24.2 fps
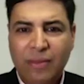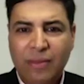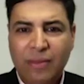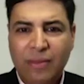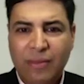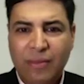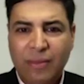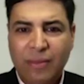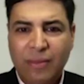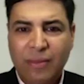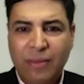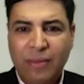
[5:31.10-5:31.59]

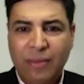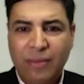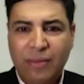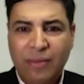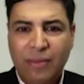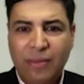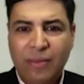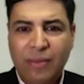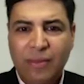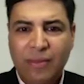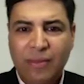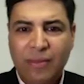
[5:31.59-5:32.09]

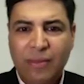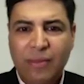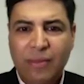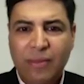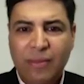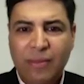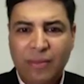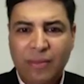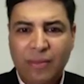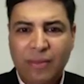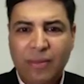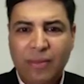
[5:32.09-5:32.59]

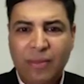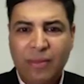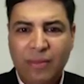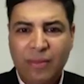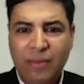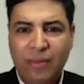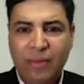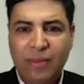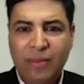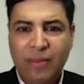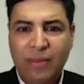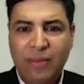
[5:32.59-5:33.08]

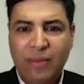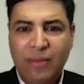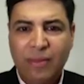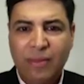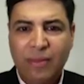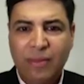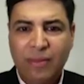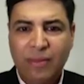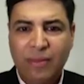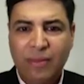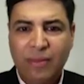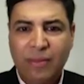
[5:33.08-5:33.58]

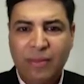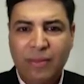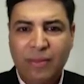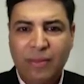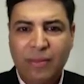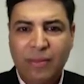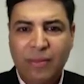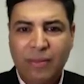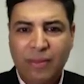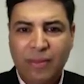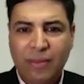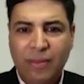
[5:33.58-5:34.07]

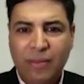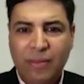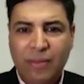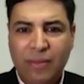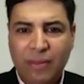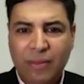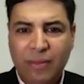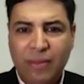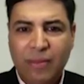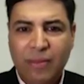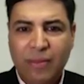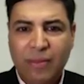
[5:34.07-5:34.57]

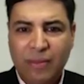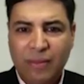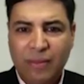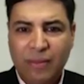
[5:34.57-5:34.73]
This person isn't speaking.